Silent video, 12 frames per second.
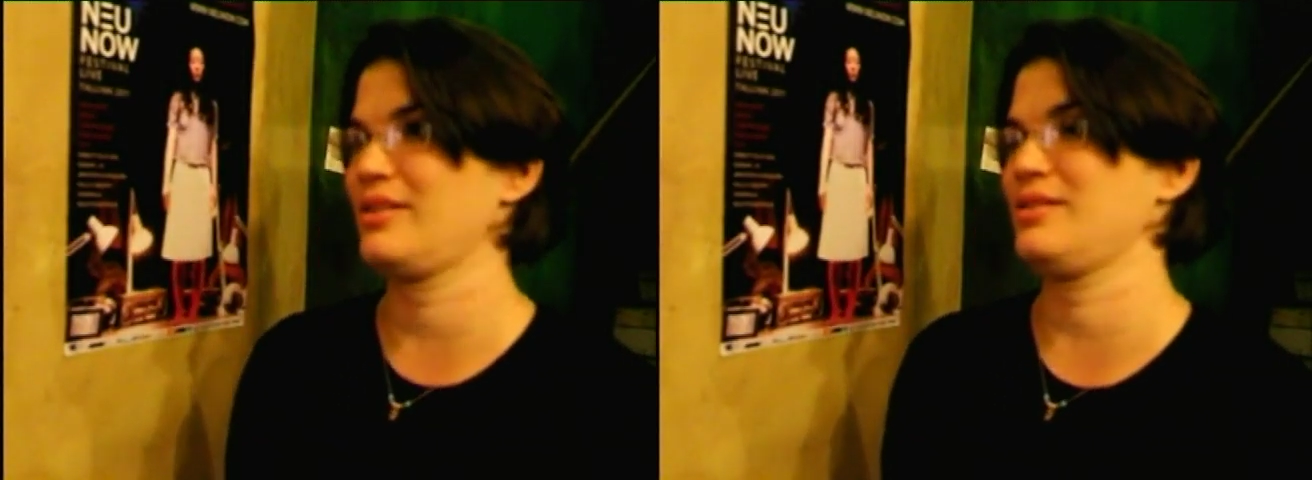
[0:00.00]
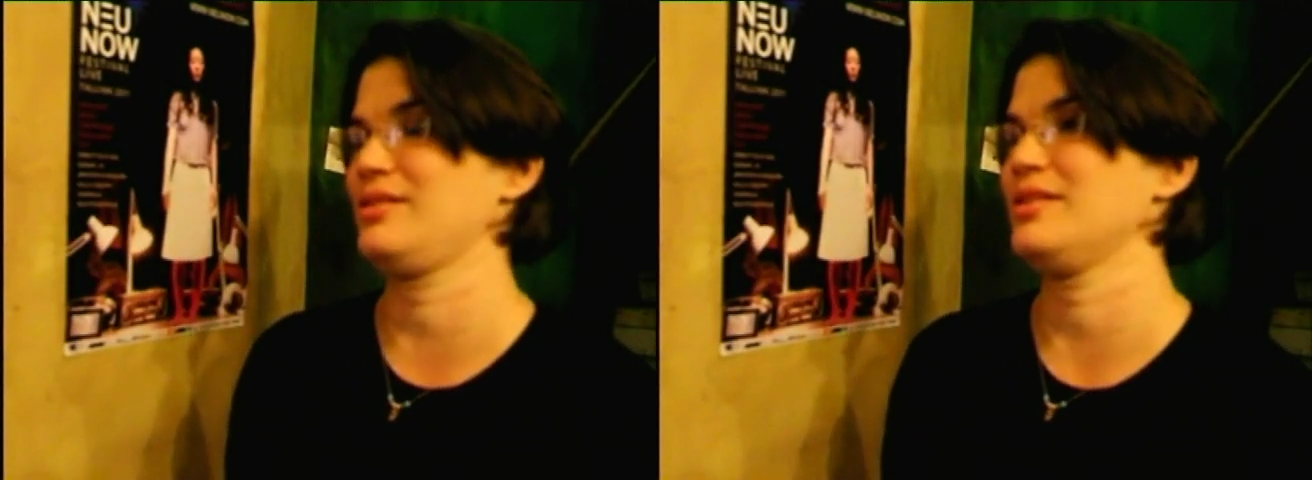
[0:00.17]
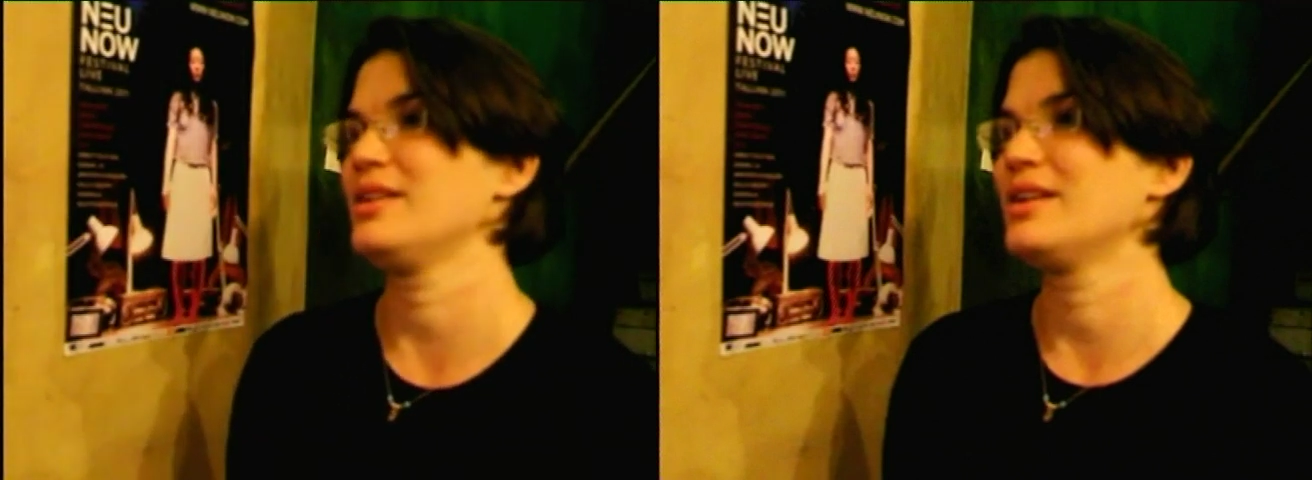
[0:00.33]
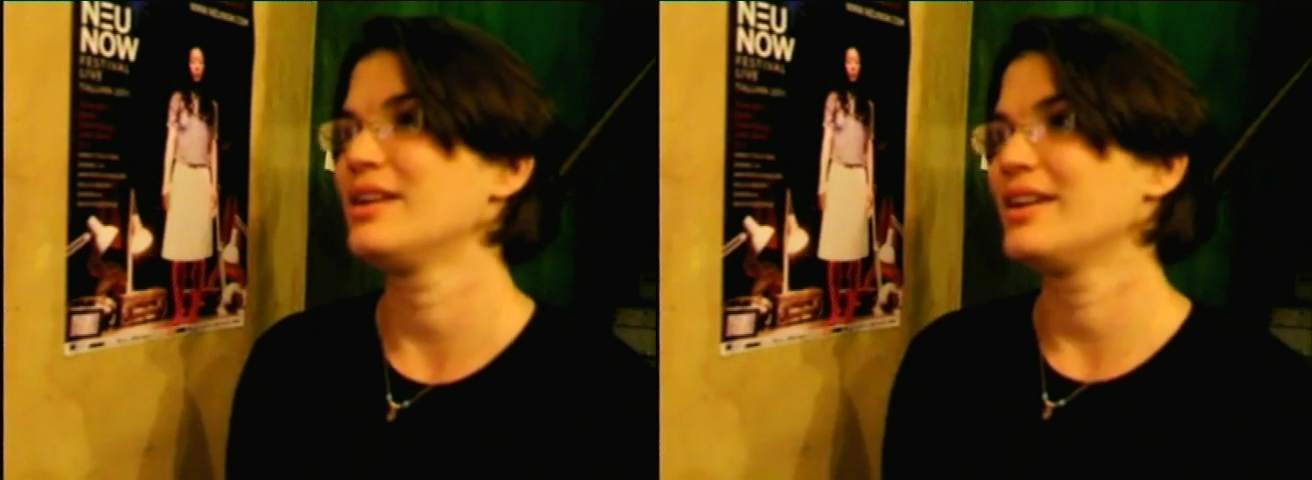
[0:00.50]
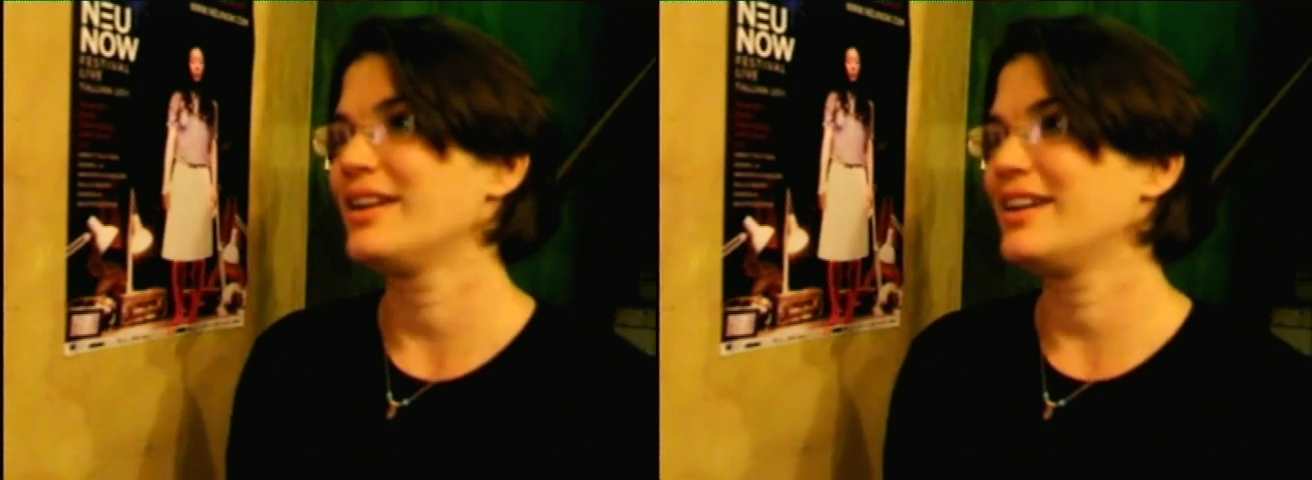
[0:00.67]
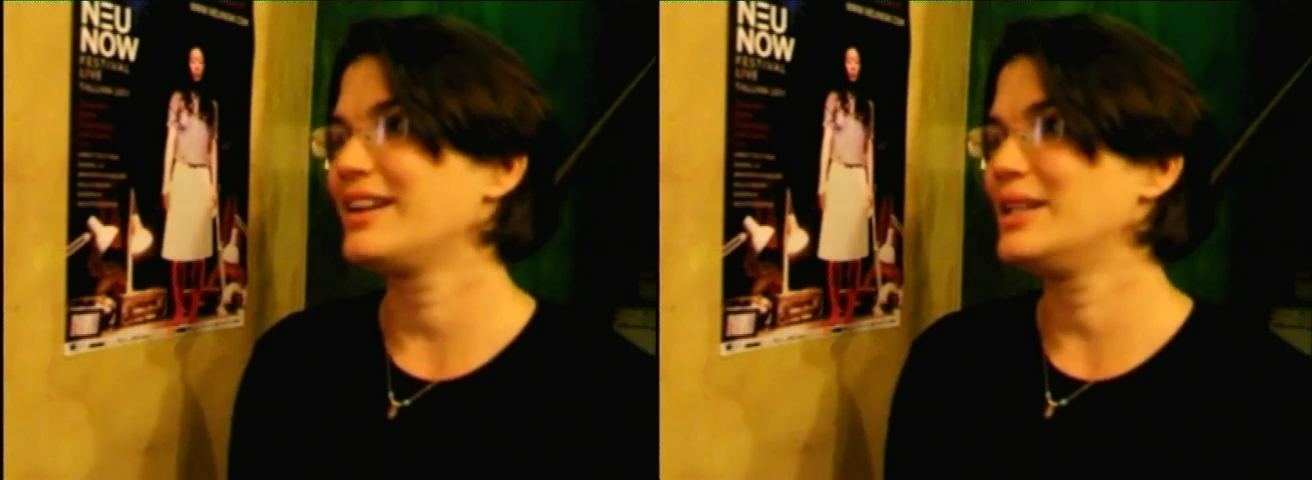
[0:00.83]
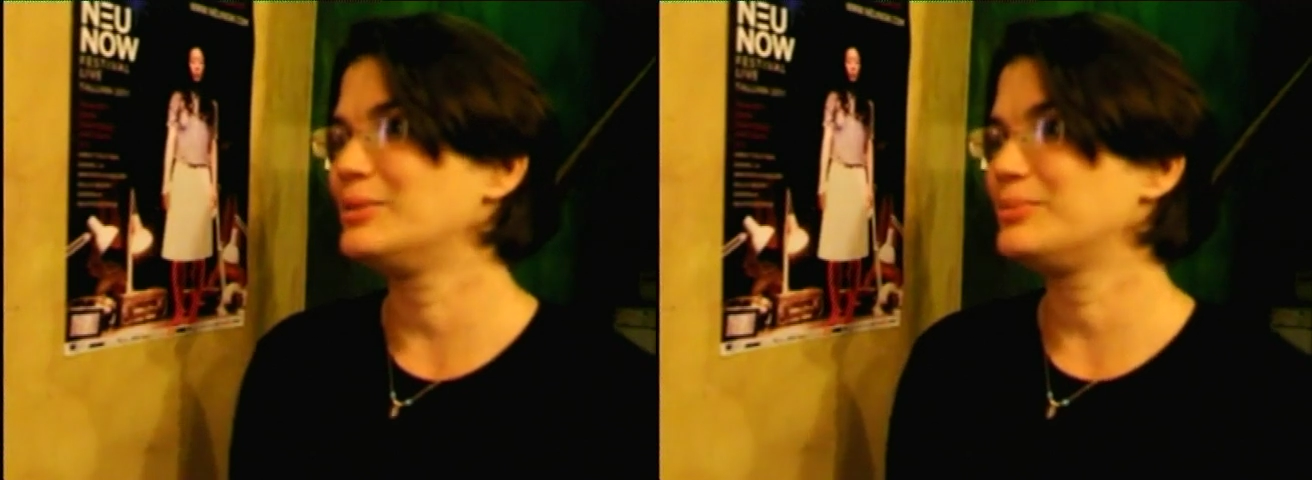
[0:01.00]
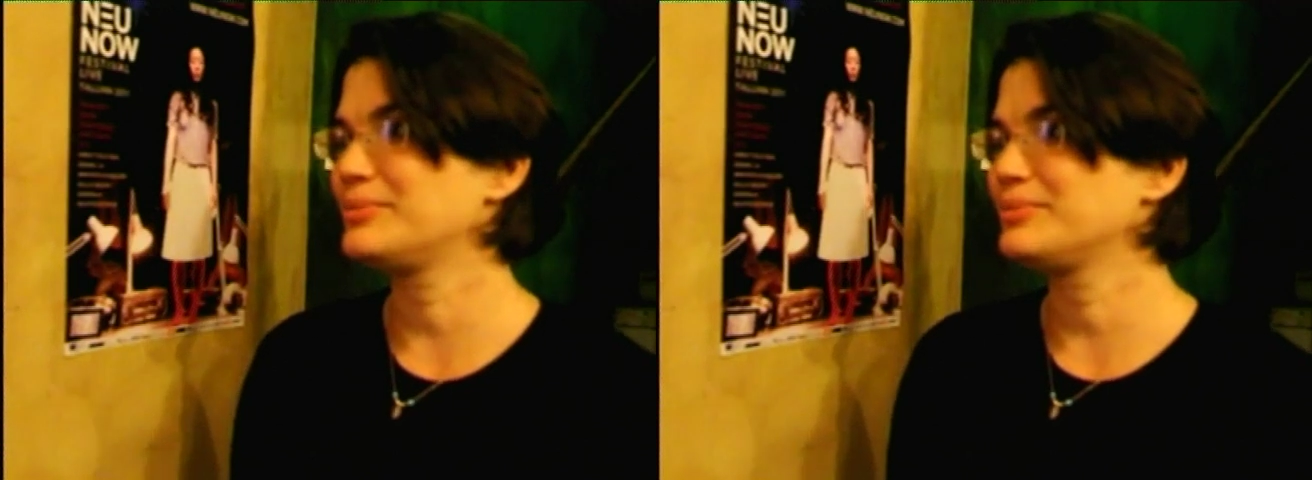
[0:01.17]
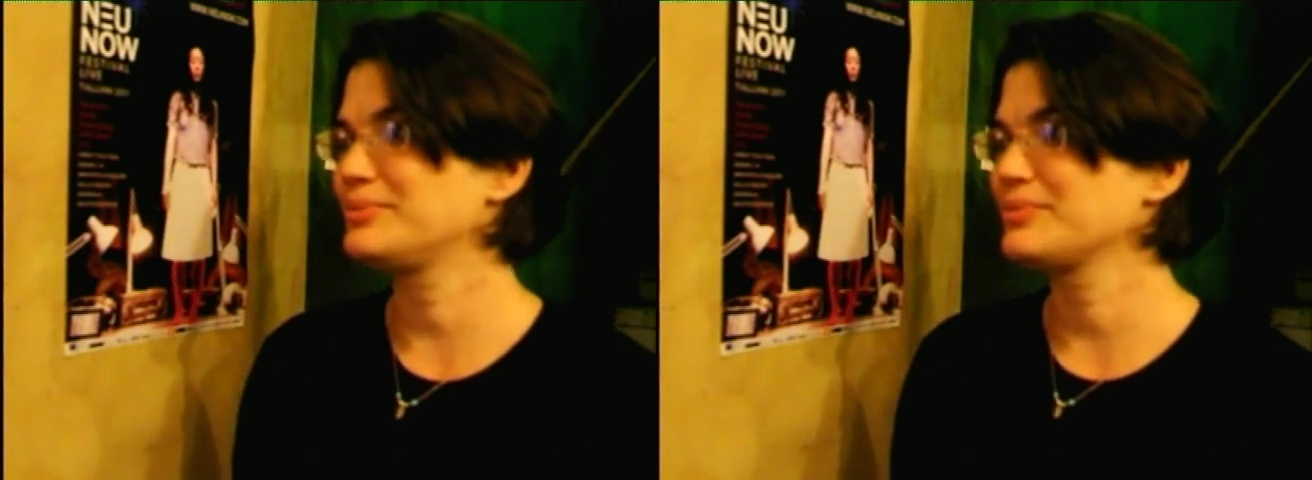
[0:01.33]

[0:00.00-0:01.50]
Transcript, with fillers: or um,